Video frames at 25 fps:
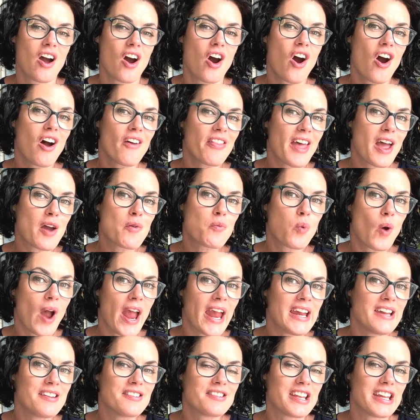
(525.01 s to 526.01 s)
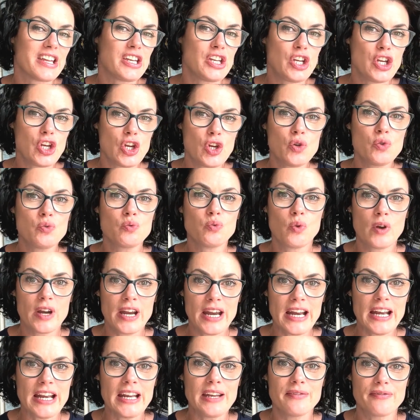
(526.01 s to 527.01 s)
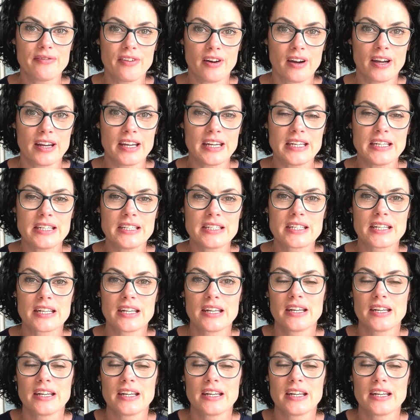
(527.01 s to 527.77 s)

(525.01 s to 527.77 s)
Are there ways that you really find